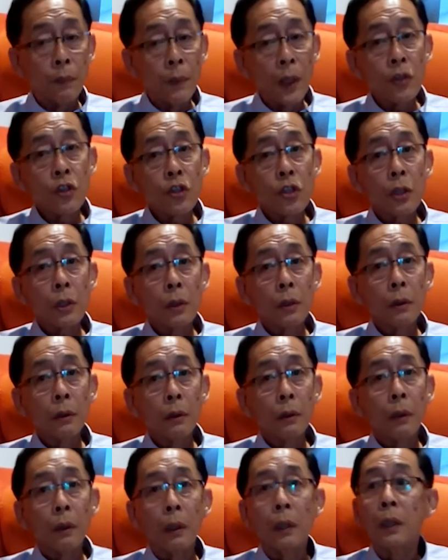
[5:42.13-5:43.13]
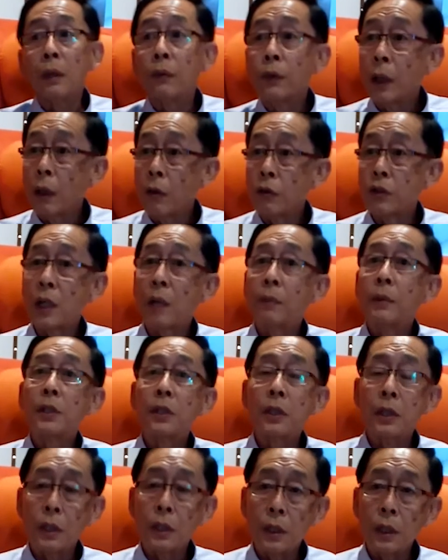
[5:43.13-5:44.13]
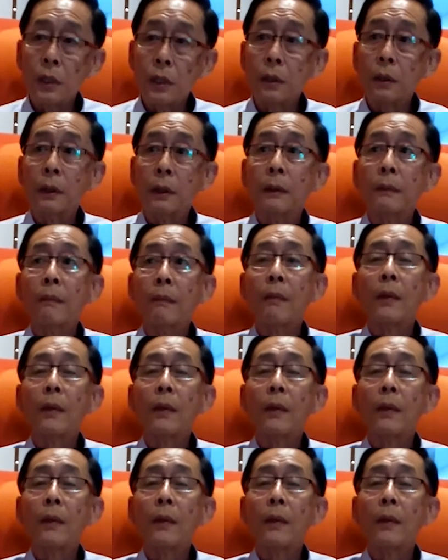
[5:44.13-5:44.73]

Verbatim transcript: dementia, and even Alzheimer's disease.